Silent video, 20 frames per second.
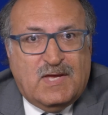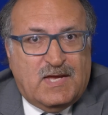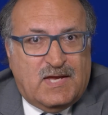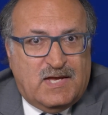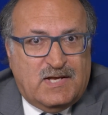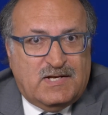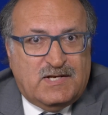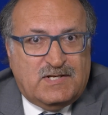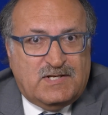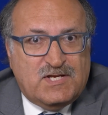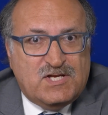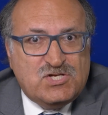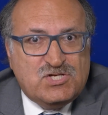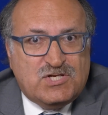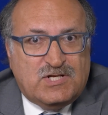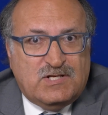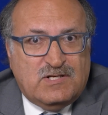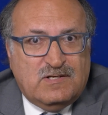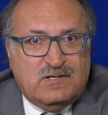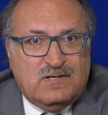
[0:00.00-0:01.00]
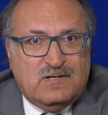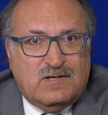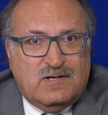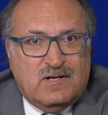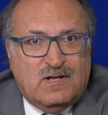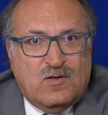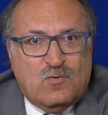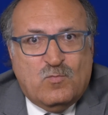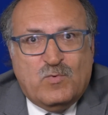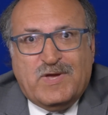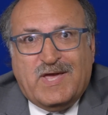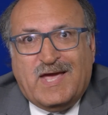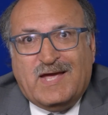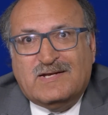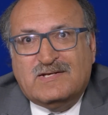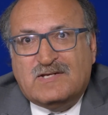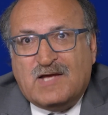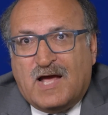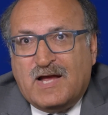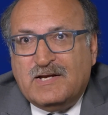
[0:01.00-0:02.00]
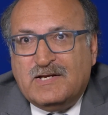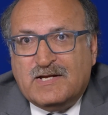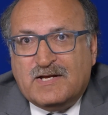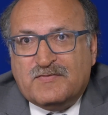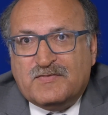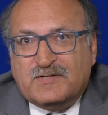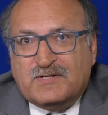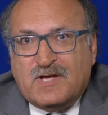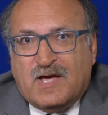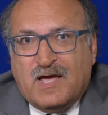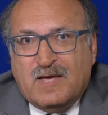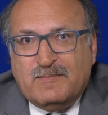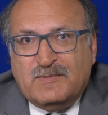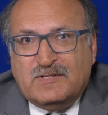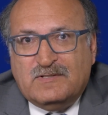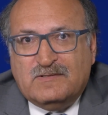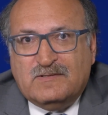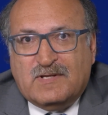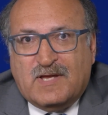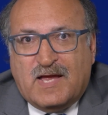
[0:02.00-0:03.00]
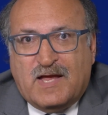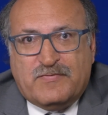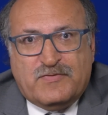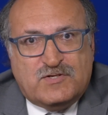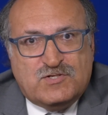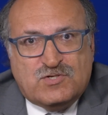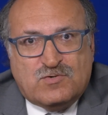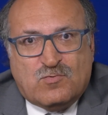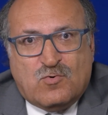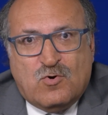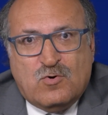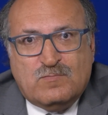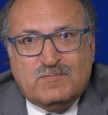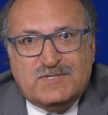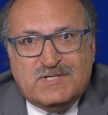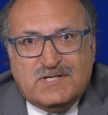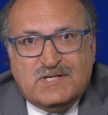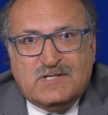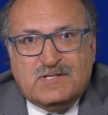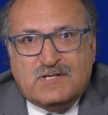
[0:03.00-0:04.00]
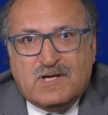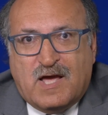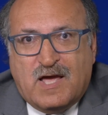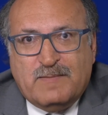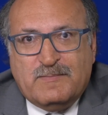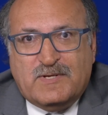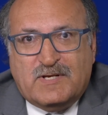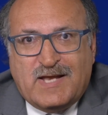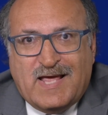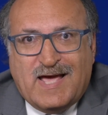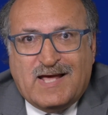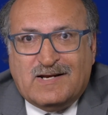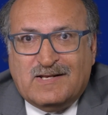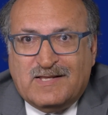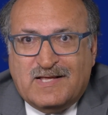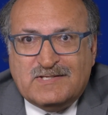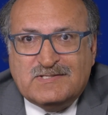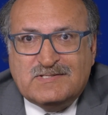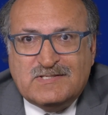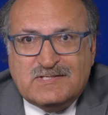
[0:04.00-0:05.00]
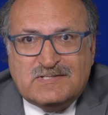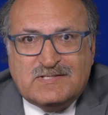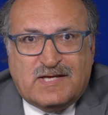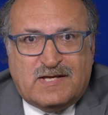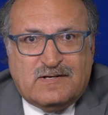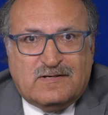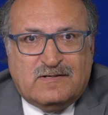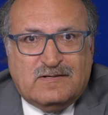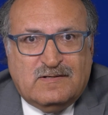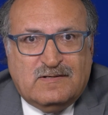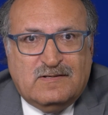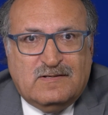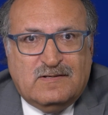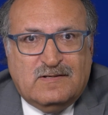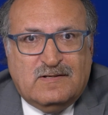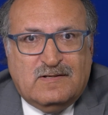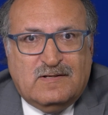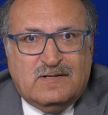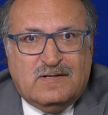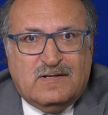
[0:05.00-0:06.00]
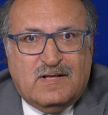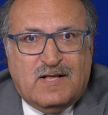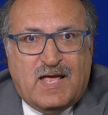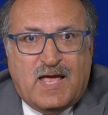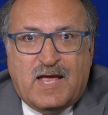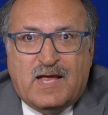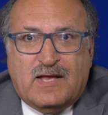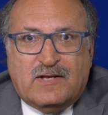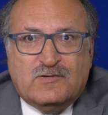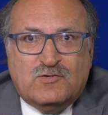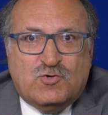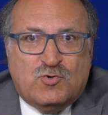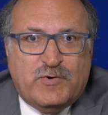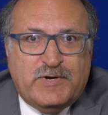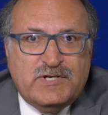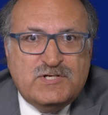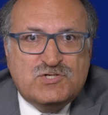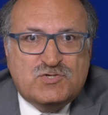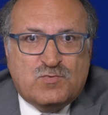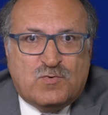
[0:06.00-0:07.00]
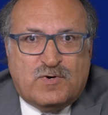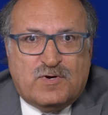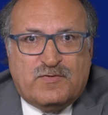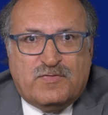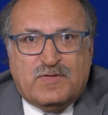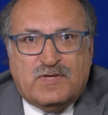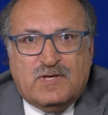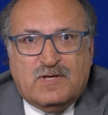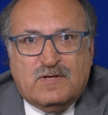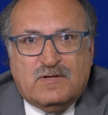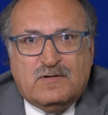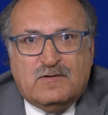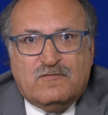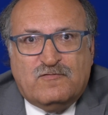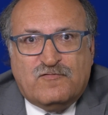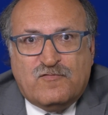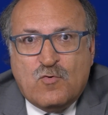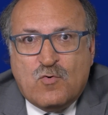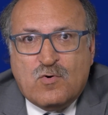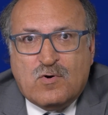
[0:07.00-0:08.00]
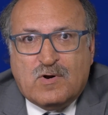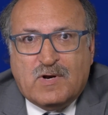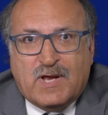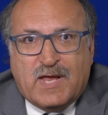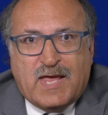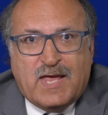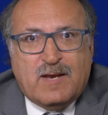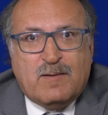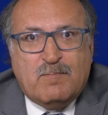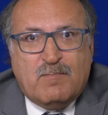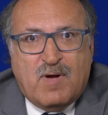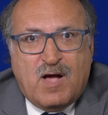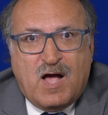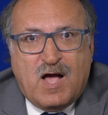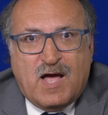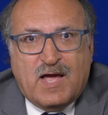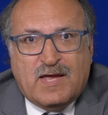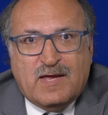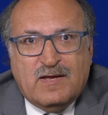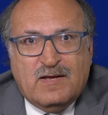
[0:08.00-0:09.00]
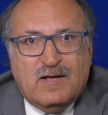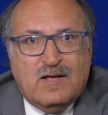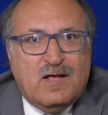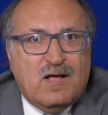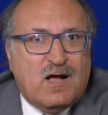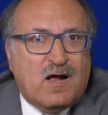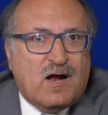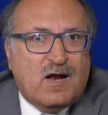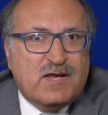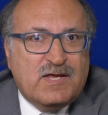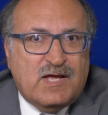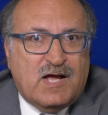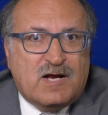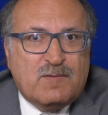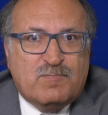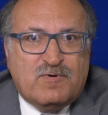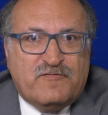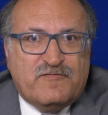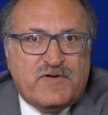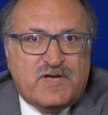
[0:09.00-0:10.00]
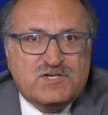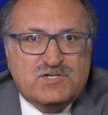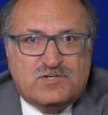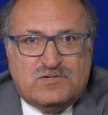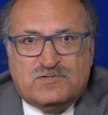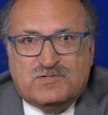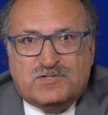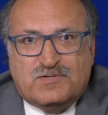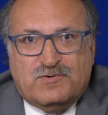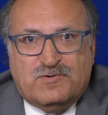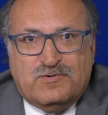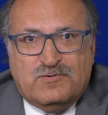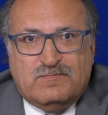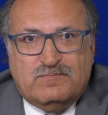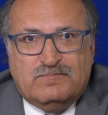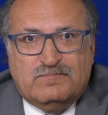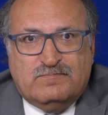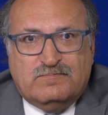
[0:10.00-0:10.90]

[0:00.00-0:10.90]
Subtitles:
In addition, we had Dining at the Diamond at the Jerome D. Diamond Adolescent Center, and Cringeworthy for and by our Young Professionals group.